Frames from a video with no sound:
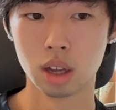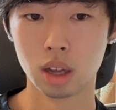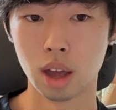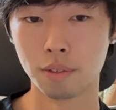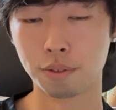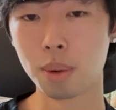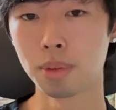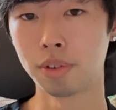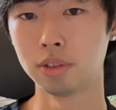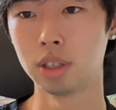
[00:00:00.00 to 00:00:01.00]
And from
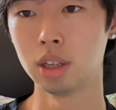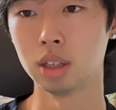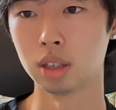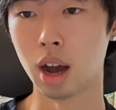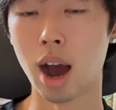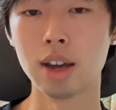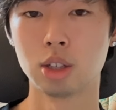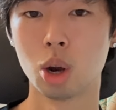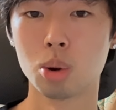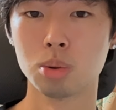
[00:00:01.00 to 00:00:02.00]
the 15, I
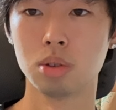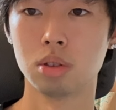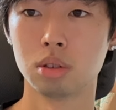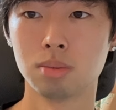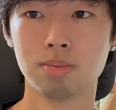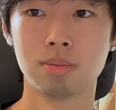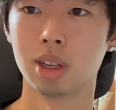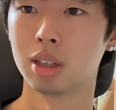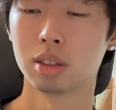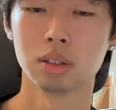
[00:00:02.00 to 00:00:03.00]
chose
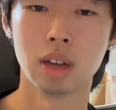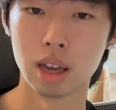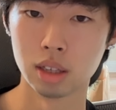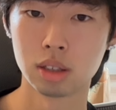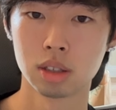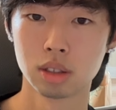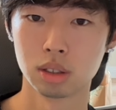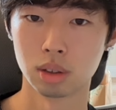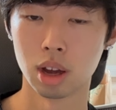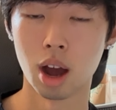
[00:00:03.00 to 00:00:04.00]
like 8,
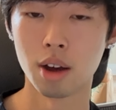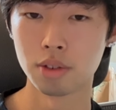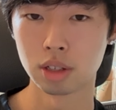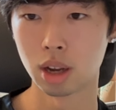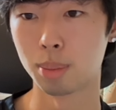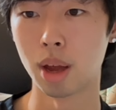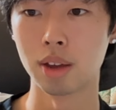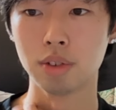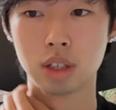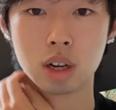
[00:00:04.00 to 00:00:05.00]
okay? Obviously, I'm not
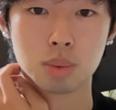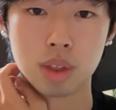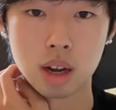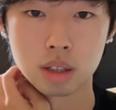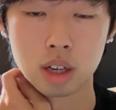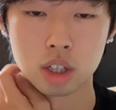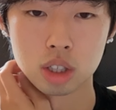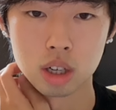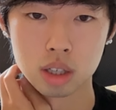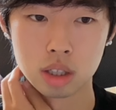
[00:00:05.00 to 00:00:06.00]
even done with that
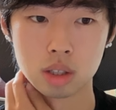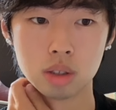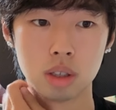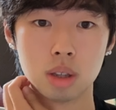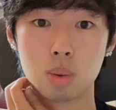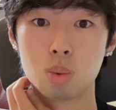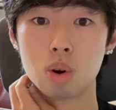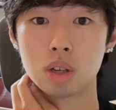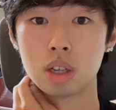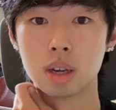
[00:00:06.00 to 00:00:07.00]
collection yet. It's still in the
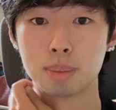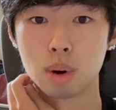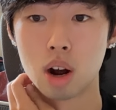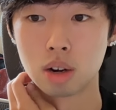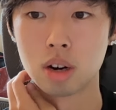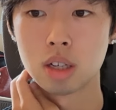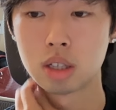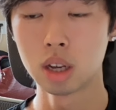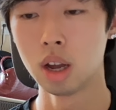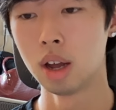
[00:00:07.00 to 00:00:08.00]
working in
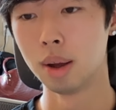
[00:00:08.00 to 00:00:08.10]
progress.